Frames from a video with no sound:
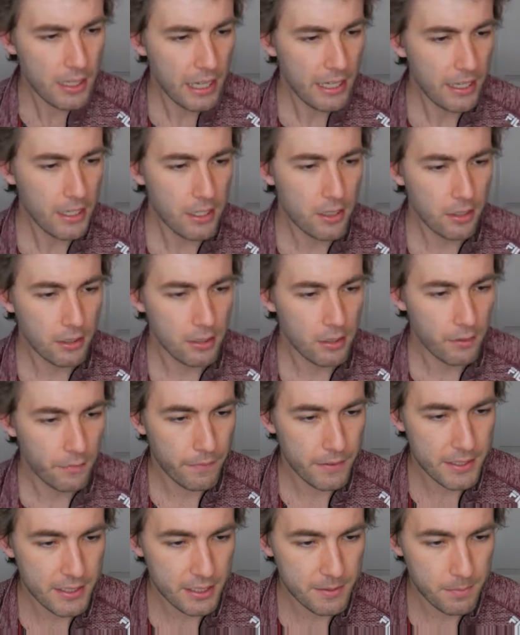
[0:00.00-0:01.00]
Any good new
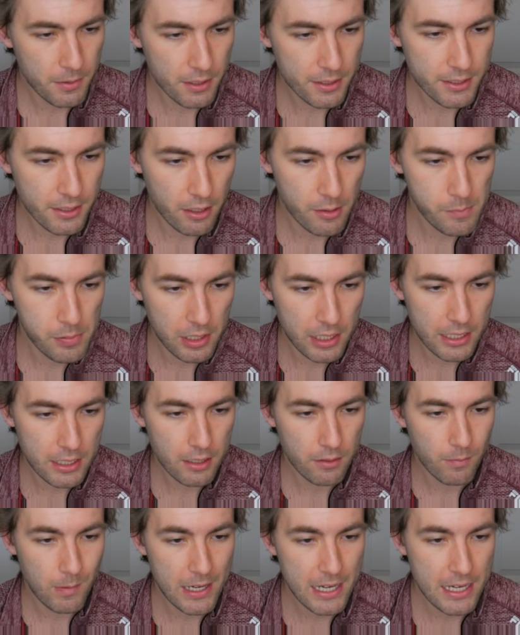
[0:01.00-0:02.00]
physics books are you planning
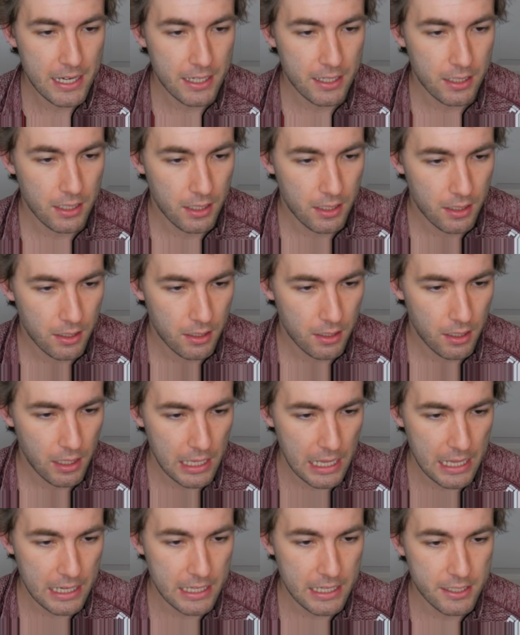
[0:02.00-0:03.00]
on reading?
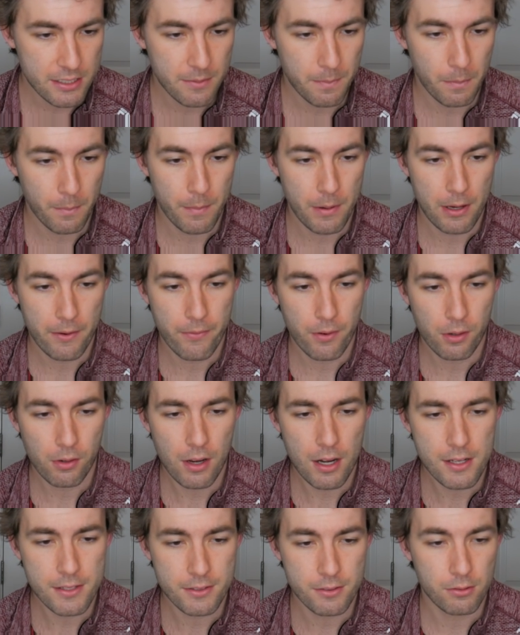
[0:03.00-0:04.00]
Any to prepare for
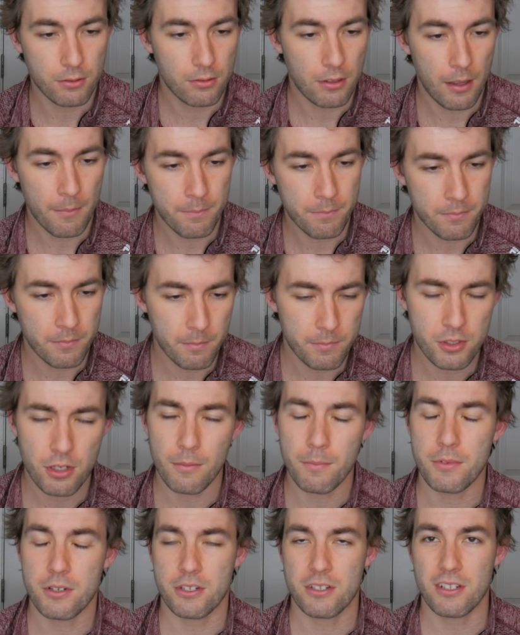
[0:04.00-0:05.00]
grad school? I'm sure
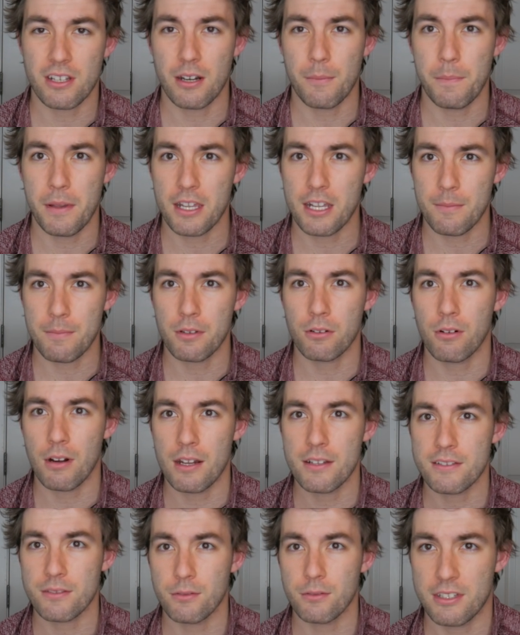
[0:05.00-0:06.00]
I'm just gonna pick up the
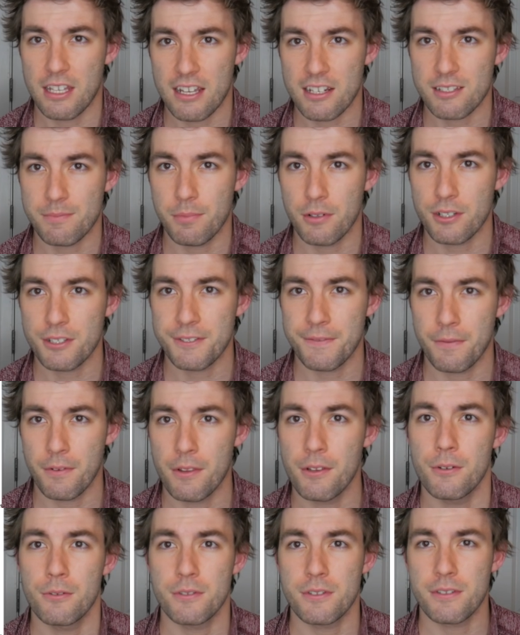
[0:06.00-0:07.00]
grad textbooks for
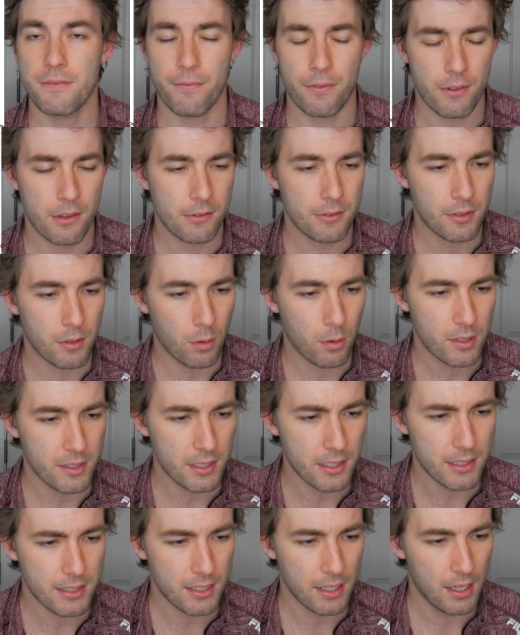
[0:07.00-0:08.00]
those
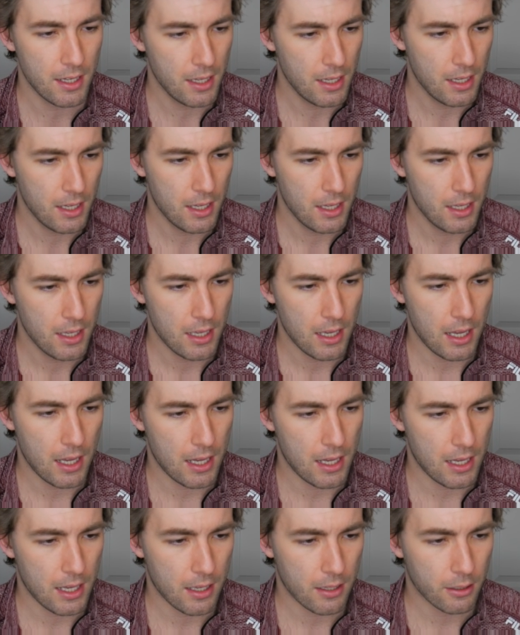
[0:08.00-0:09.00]
courses.
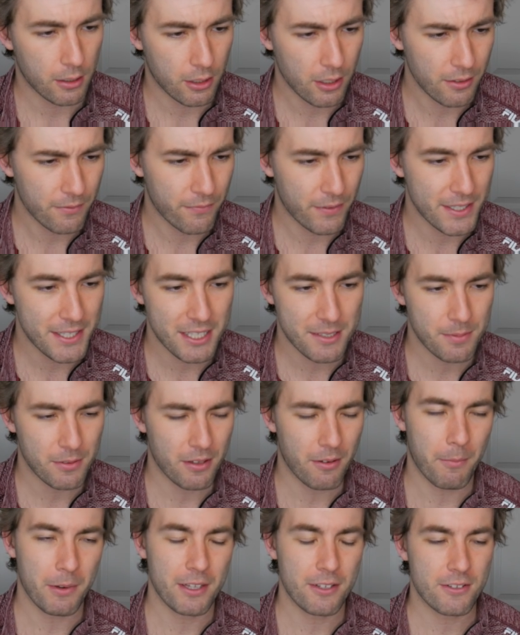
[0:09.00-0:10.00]
Good physics,
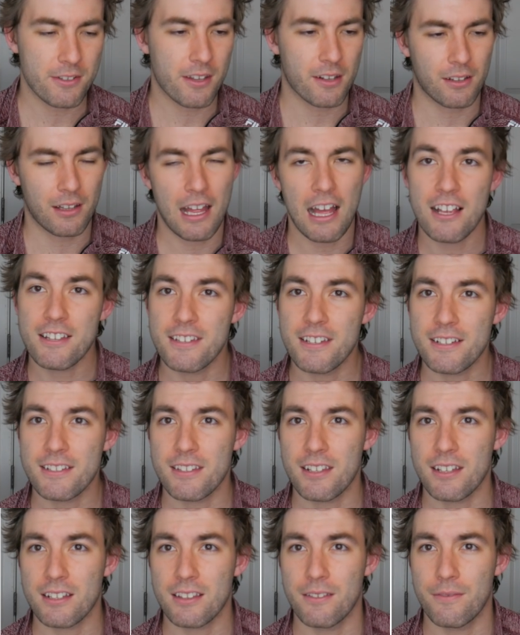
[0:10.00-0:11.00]
but I mean, there's the
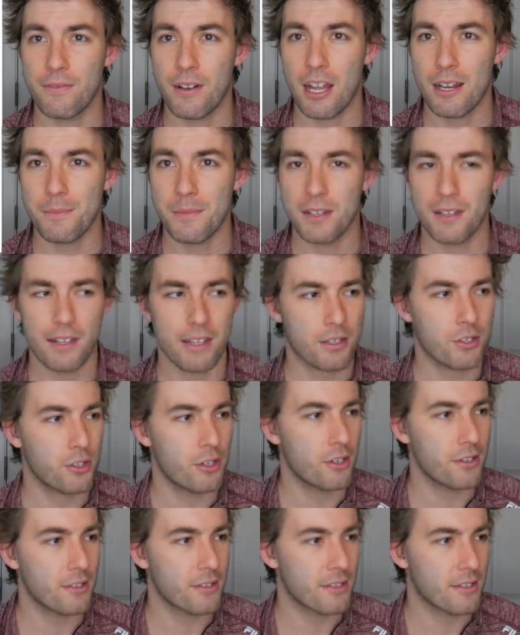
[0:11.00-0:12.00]
classics like the Feynman
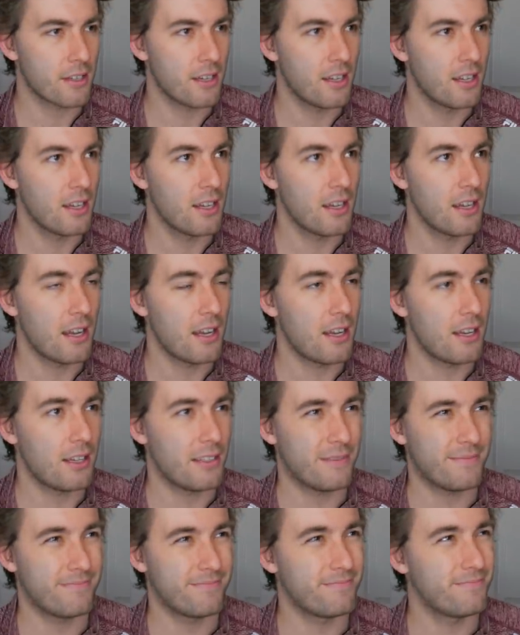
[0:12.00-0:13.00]
lectures.
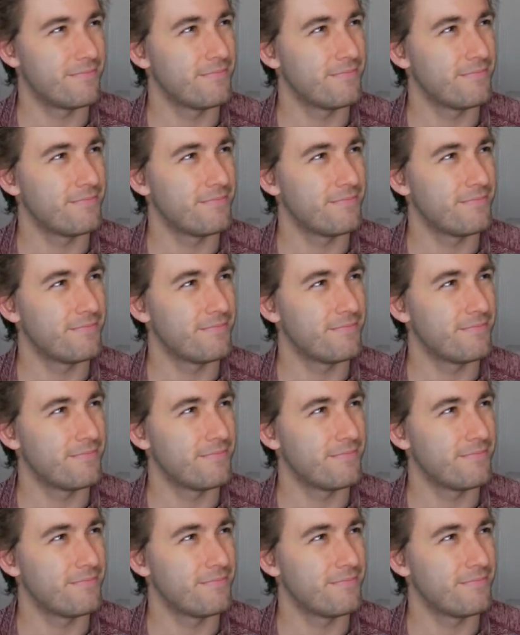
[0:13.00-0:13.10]
I